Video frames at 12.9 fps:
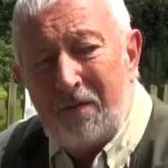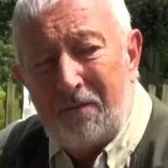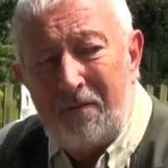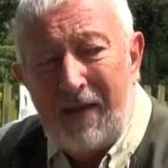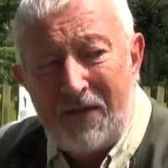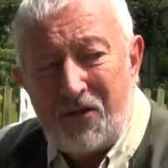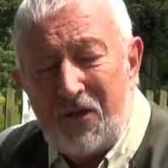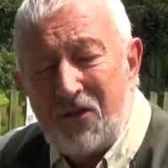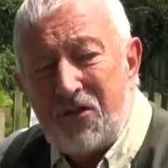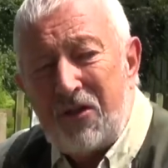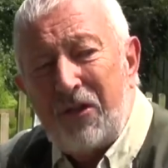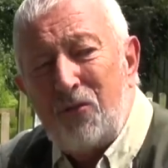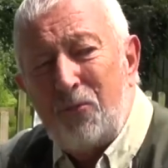netting
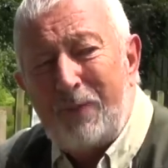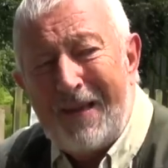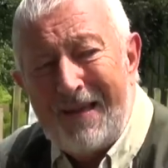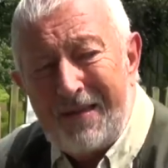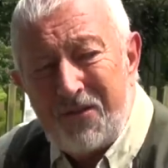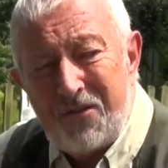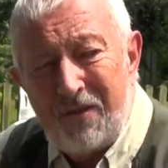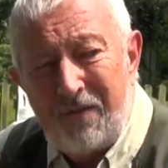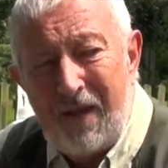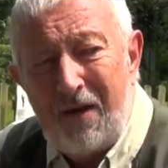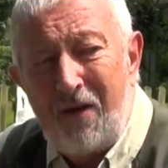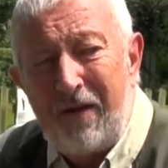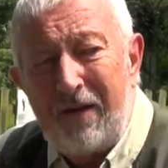sticklebacks and
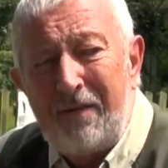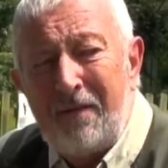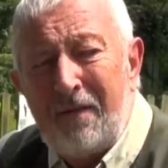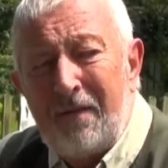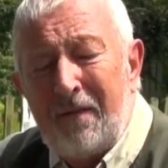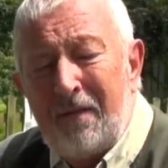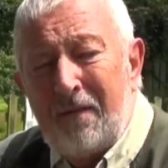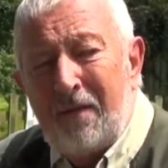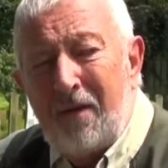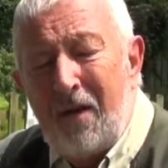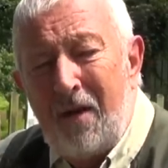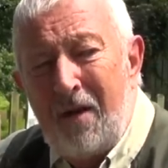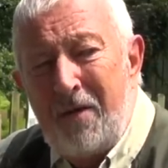then I
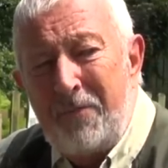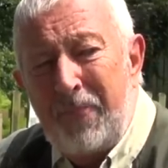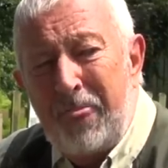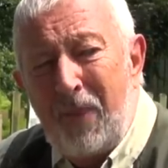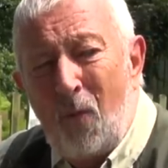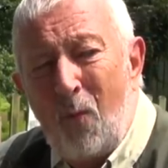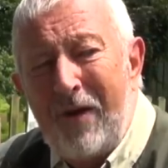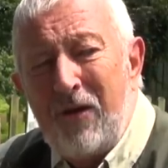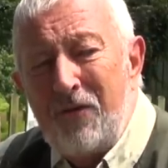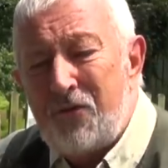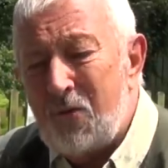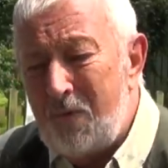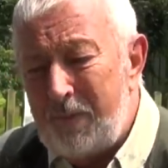um, went
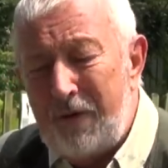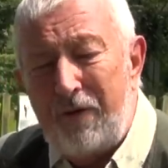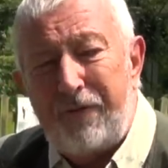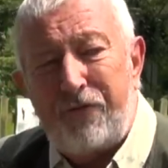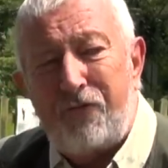onto a bit of